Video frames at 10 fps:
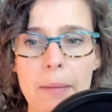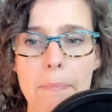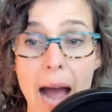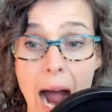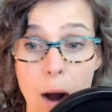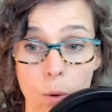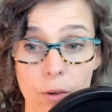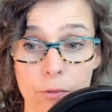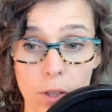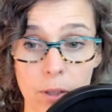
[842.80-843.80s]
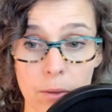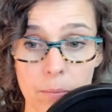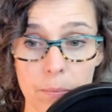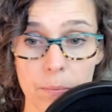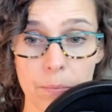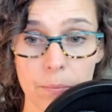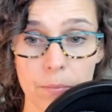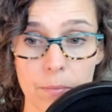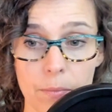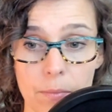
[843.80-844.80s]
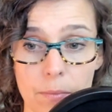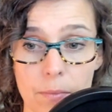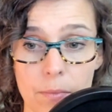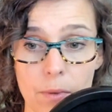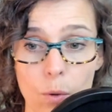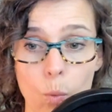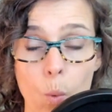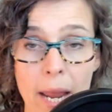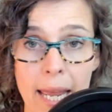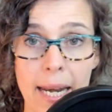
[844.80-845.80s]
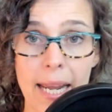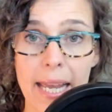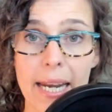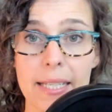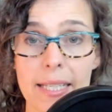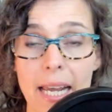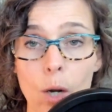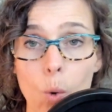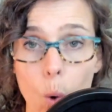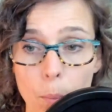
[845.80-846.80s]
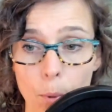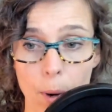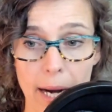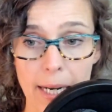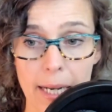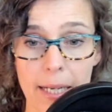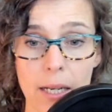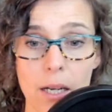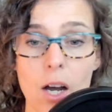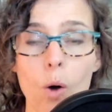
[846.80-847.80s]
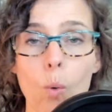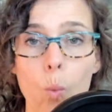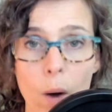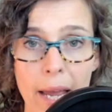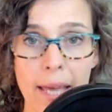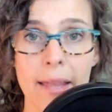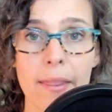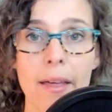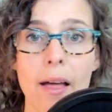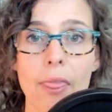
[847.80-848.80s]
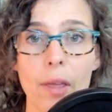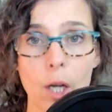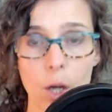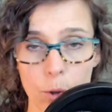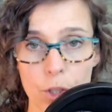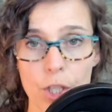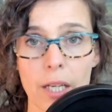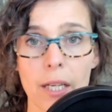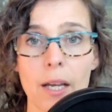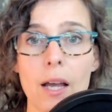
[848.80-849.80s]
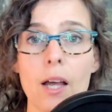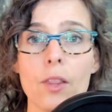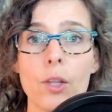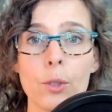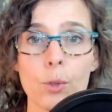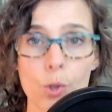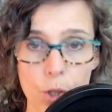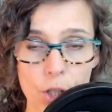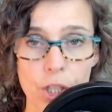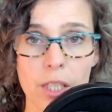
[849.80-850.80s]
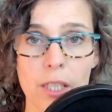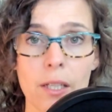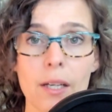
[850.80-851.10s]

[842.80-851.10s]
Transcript: powerful when it is incorporated with the coaching, the nutrition,